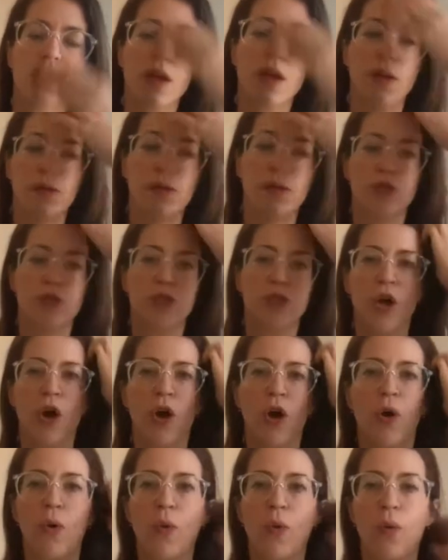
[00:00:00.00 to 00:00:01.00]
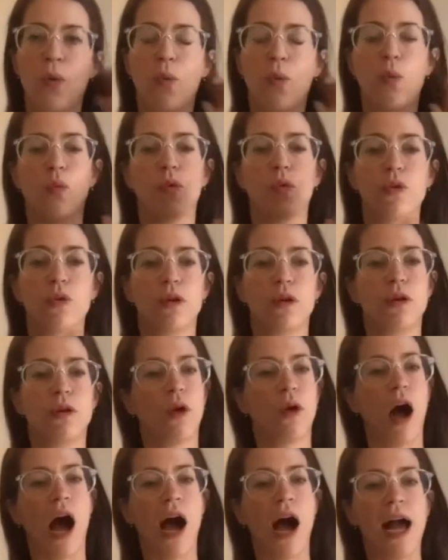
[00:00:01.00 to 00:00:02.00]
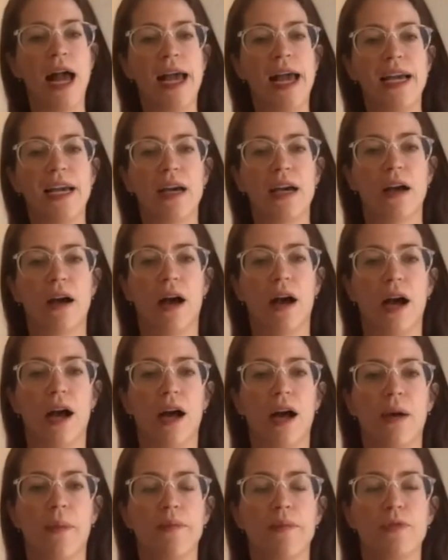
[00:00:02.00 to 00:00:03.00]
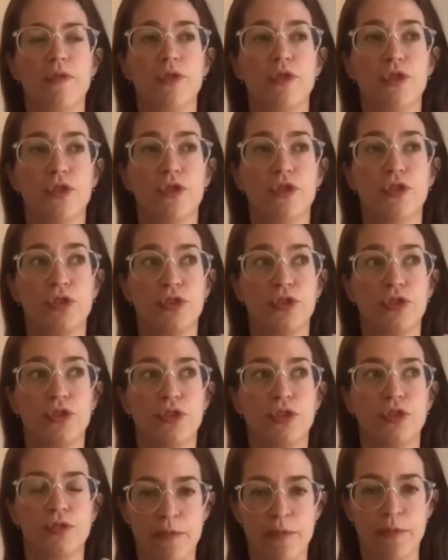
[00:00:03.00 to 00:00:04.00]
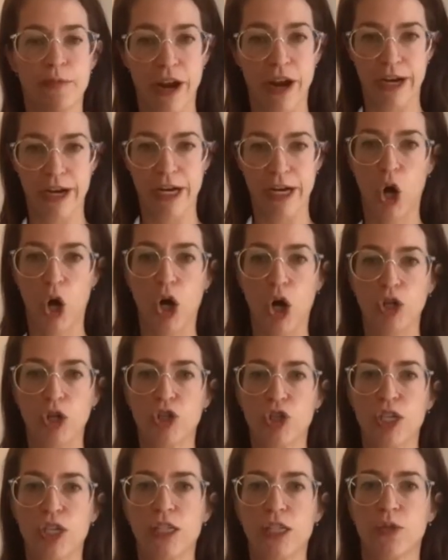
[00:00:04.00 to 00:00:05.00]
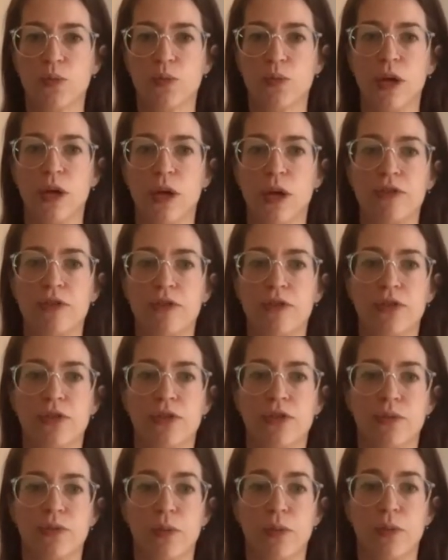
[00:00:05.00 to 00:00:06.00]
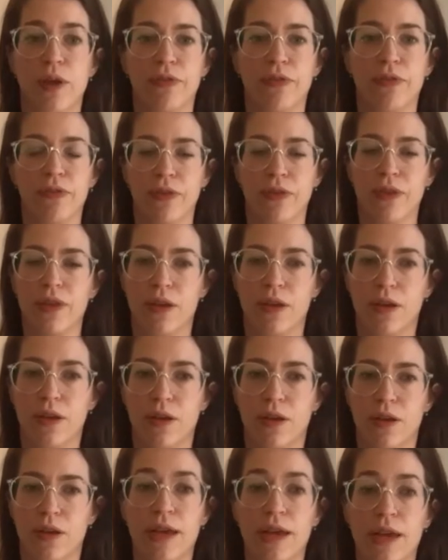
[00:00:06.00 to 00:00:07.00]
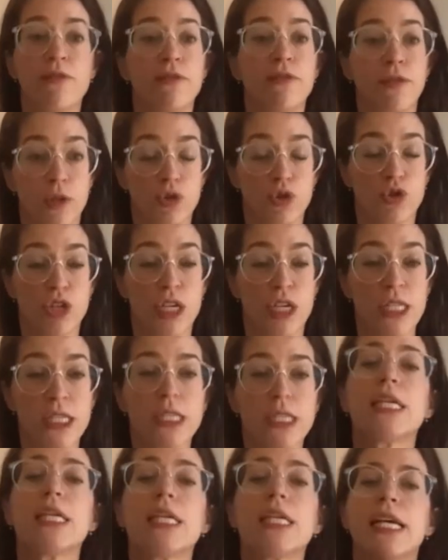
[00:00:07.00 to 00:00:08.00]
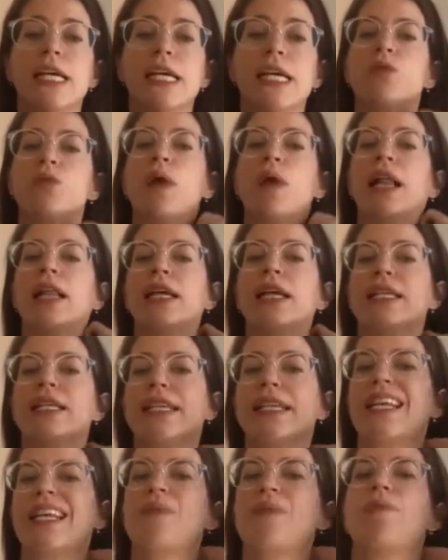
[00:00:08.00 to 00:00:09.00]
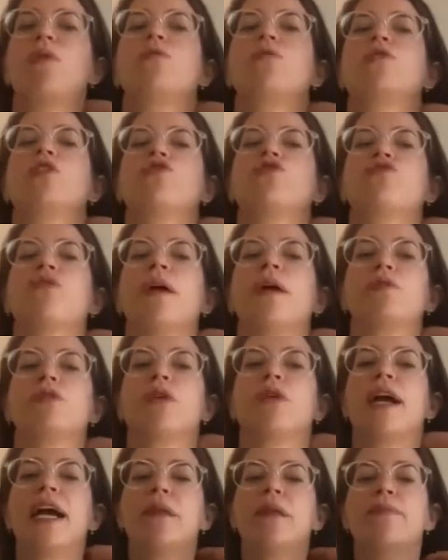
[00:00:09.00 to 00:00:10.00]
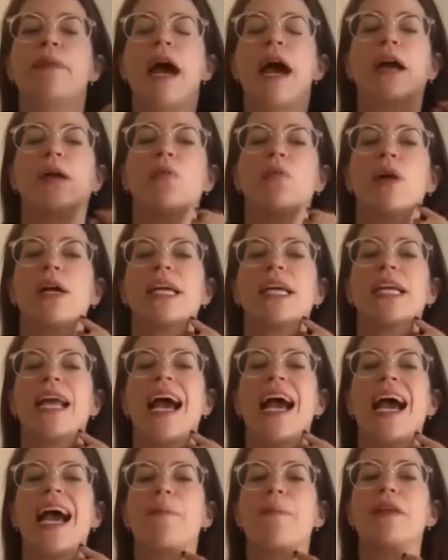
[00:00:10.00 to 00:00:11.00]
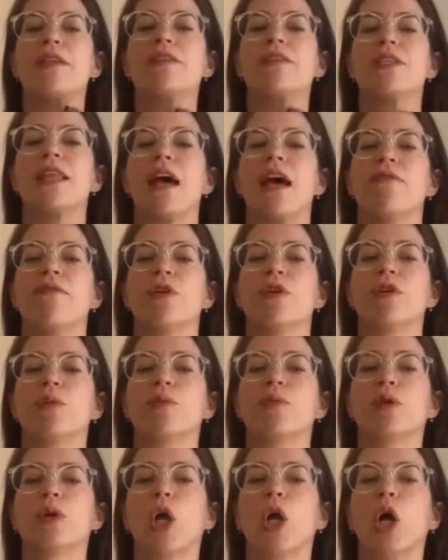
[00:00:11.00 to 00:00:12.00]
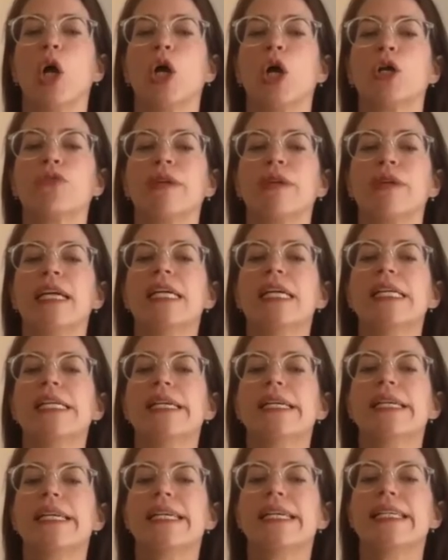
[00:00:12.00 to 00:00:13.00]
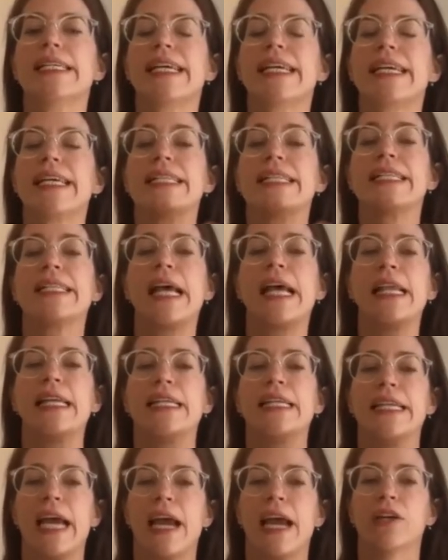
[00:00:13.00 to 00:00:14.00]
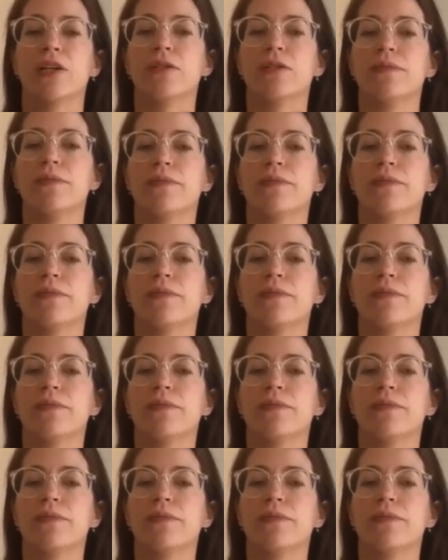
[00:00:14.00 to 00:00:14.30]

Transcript: So I am very cautious with inversions, as well as any pose that drops your head back. What can happen to that vertebral artery is it can slightly tear,